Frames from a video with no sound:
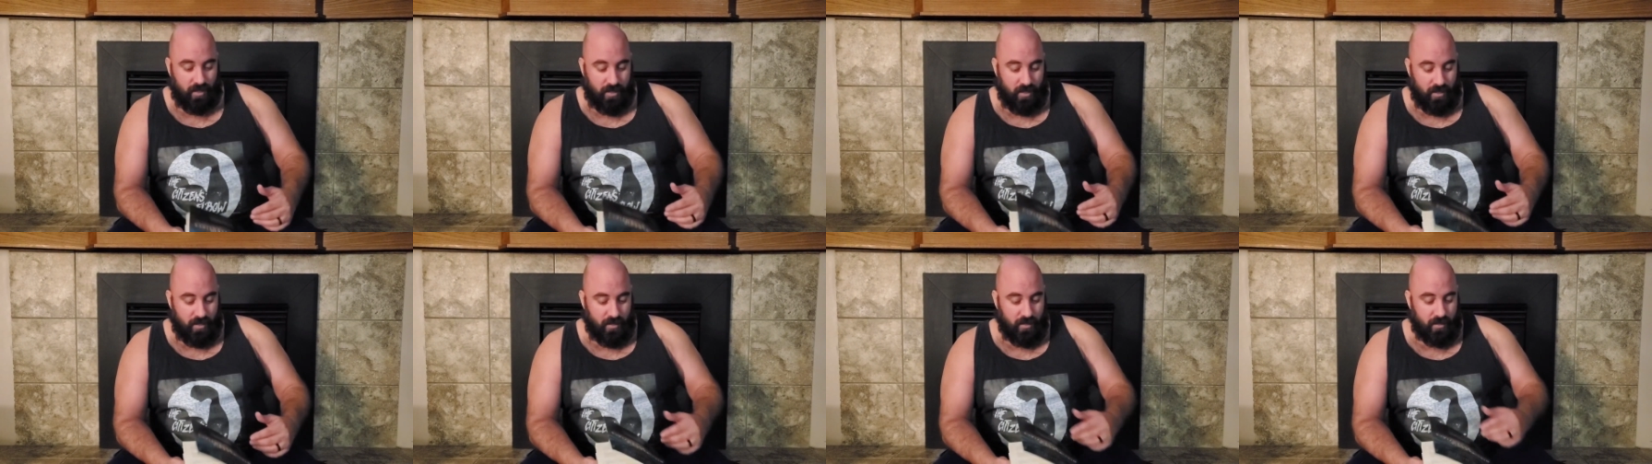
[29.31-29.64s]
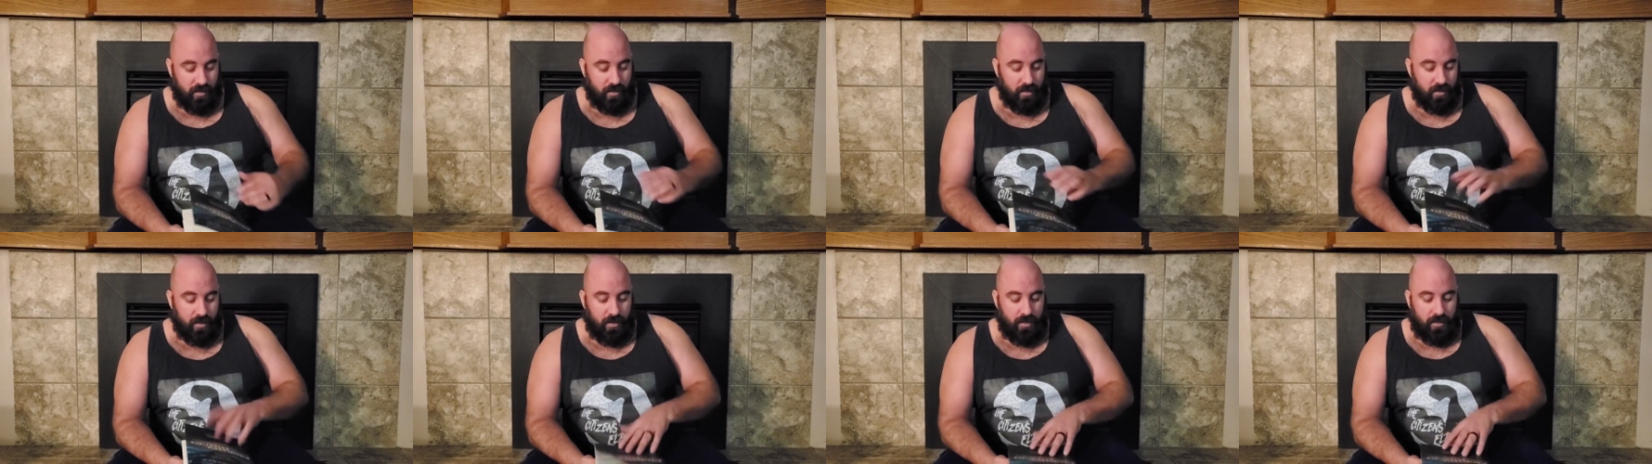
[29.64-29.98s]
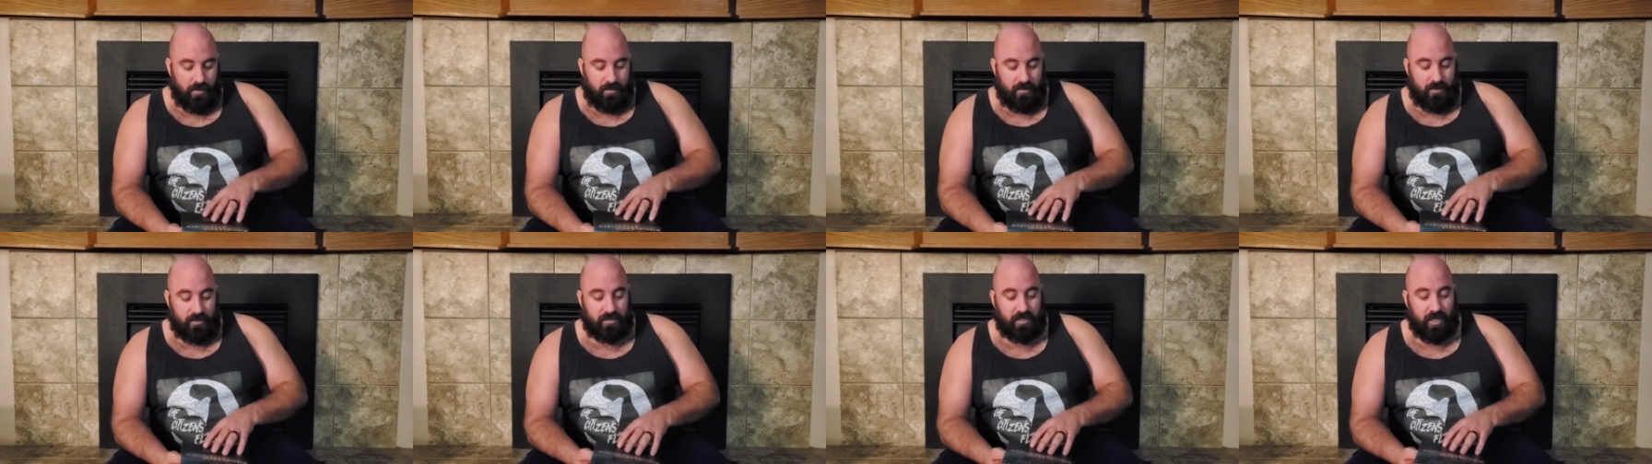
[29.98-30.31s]
uh,
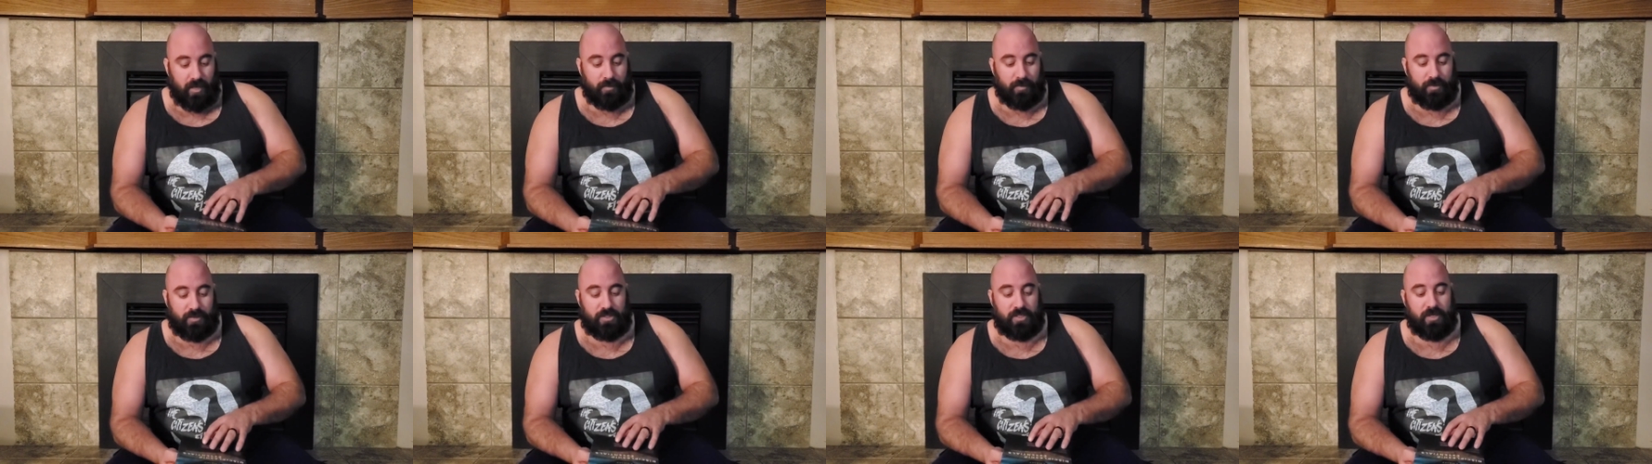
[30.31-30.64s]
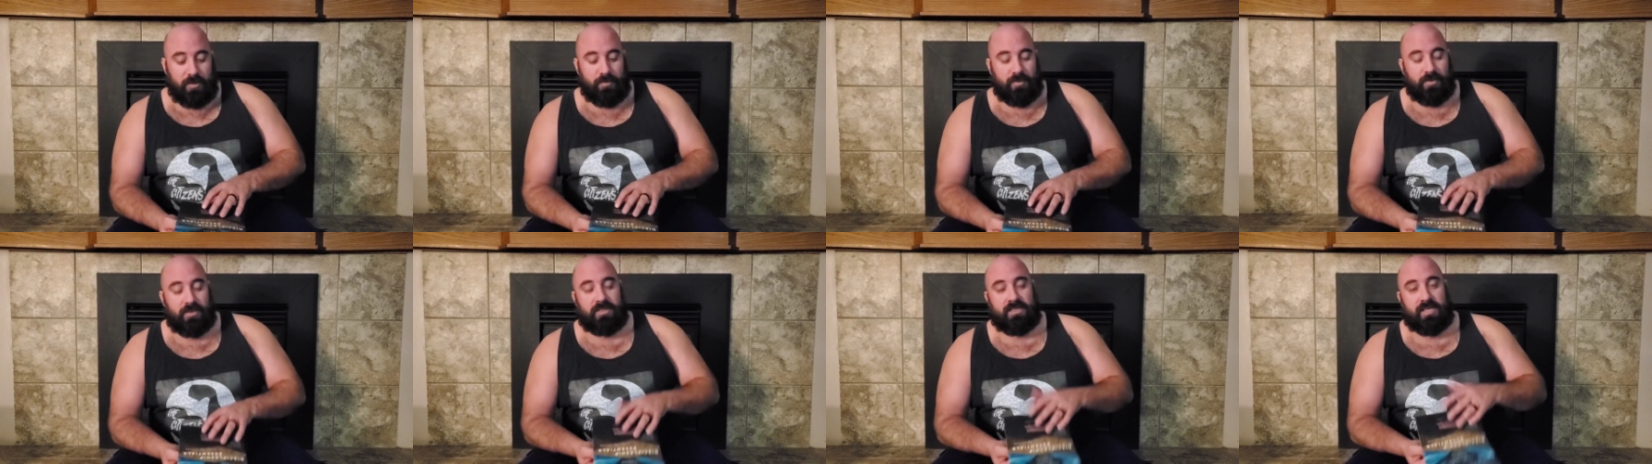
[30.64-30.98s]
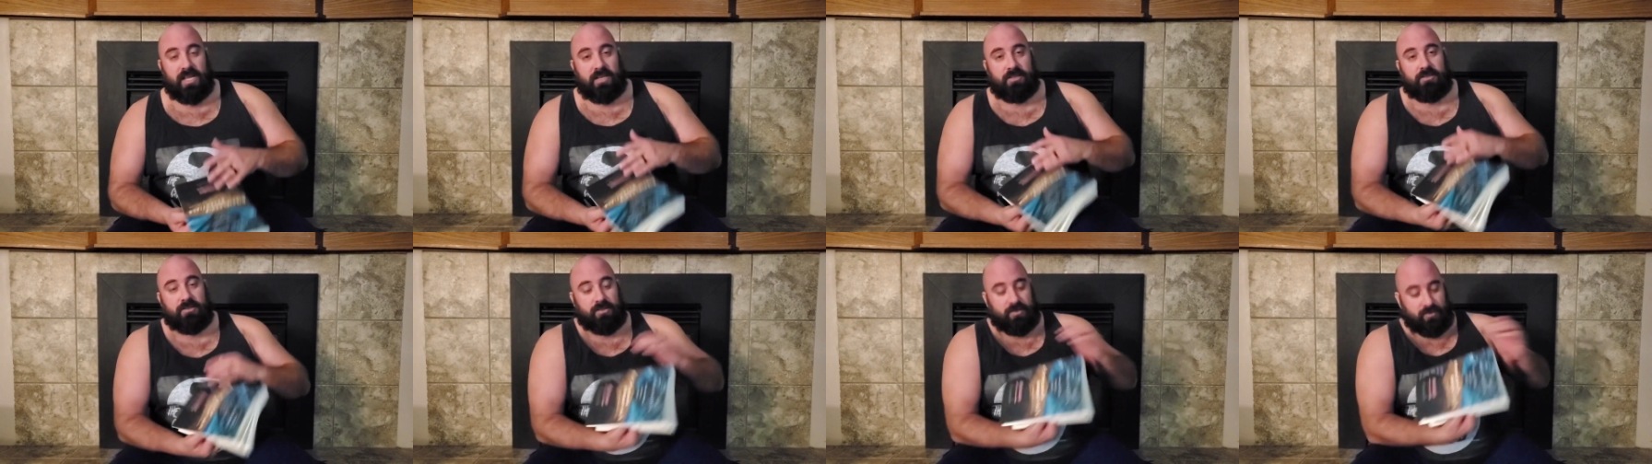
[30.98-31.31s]
Discipleship
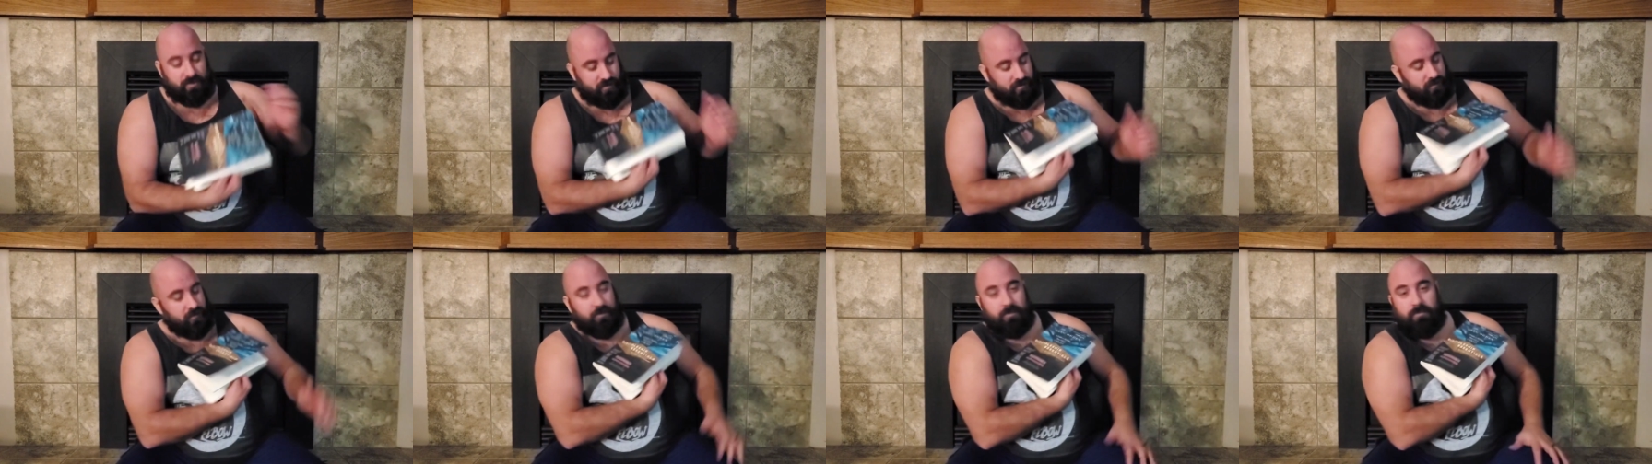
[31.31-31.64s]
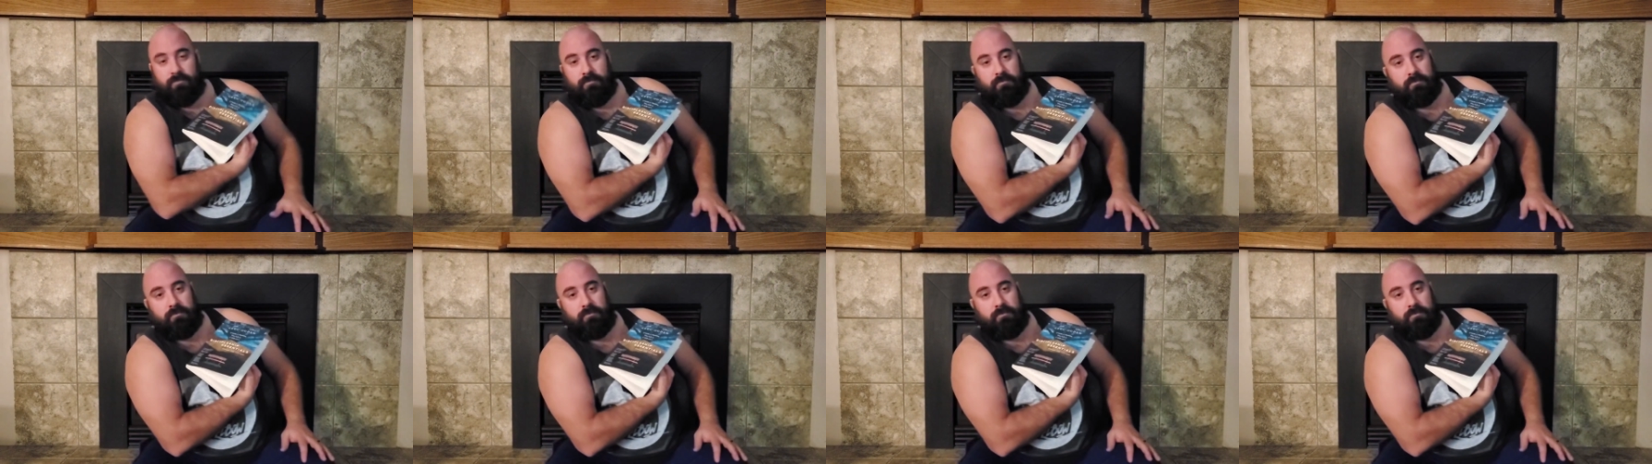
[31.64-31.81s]
Essentials.